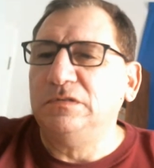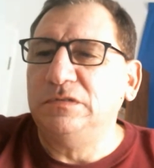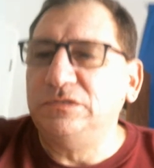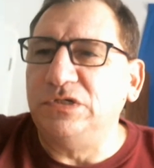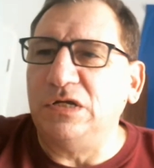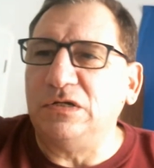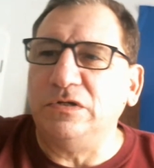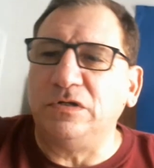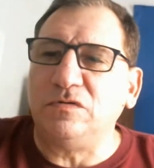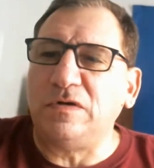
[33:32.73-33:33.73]
it's not going
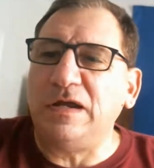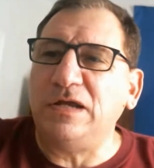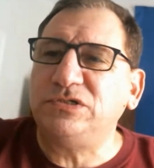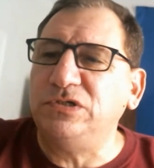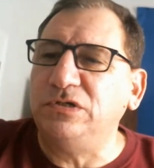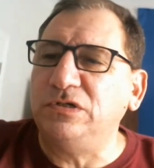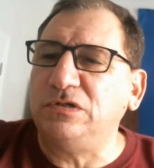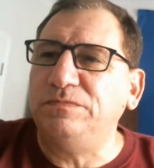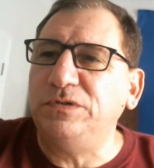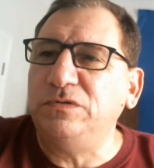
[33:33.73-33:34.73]
to crash in the
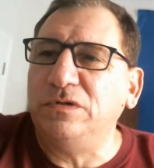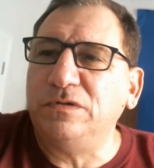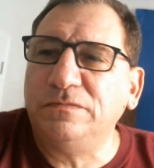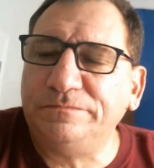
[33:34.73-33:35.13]
computer